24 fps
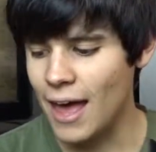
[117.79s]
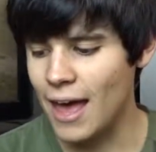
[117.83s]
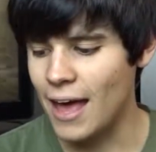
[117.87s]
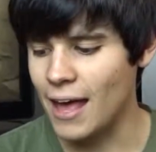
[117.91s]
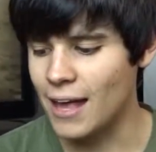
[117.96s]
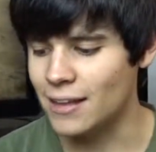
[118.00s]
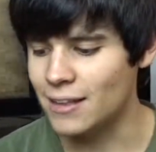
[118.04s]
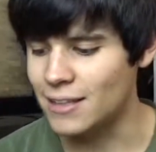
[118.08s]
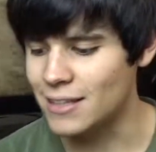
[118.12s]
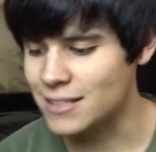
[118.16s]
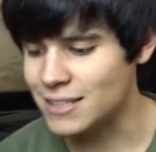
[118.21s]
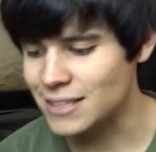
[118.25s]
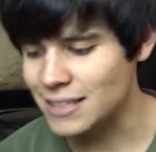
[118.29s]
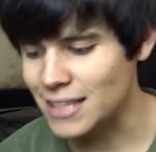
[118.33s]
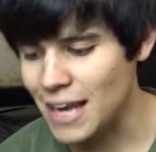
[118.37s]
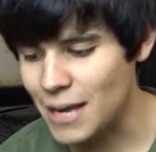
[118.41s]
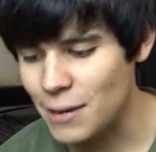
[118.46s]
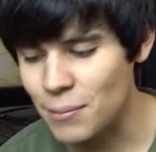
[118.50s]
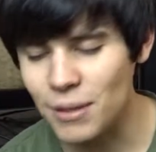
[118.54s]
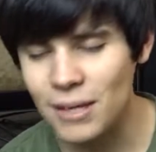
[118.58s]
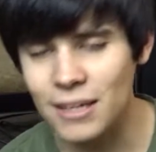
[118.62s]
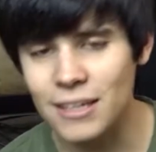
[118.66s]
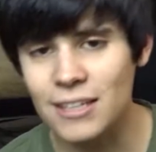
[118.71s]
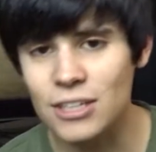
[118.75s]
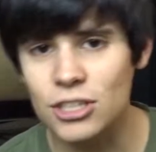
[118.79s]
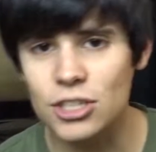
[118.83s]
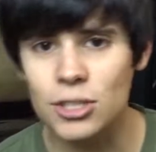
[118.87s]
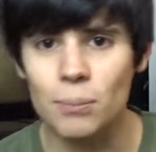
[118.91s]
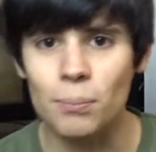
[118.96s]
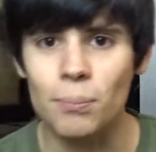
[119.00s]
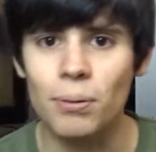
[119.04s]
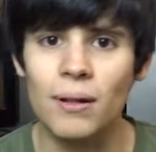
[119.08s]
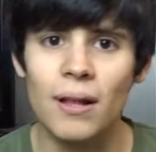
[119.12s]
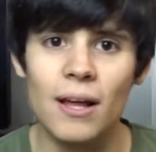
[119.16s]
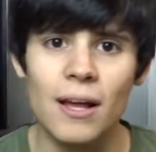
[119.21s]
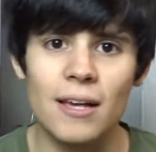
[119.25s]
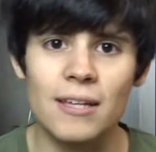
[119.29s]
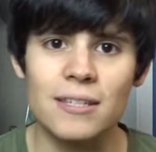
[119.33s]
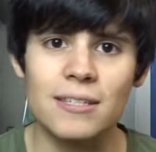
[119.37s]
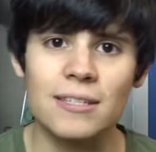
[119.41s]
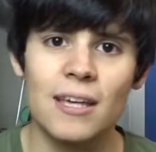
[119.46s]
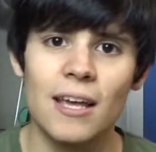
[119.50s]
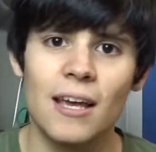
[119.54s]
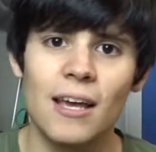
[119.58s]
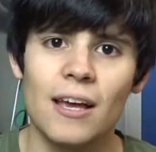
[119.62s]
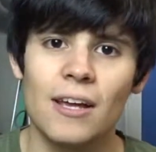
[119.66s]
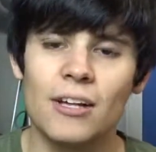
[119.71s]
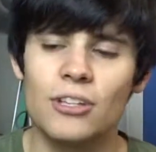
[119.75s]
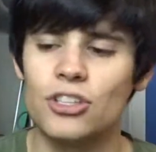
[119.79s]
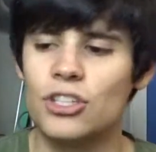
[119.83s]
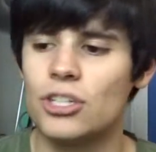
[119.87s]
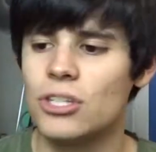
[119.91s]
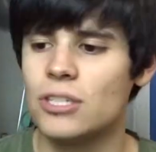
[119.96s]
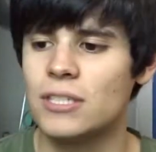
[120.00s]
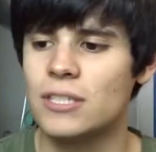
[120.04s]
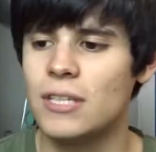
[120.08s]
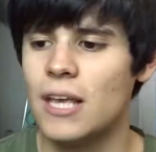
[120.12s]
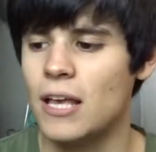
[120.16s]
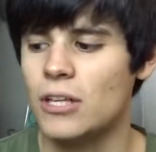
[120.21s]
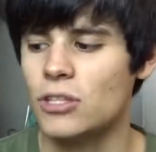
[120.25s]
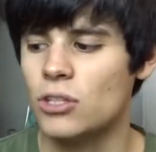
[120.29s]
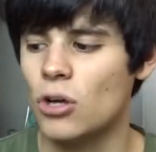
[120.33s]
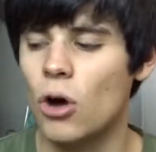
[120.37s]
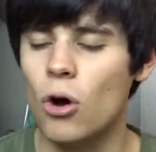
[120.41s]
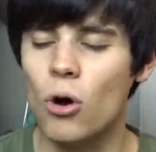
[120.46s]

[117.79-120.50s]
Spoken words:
And this Gaming Edition Plus just says,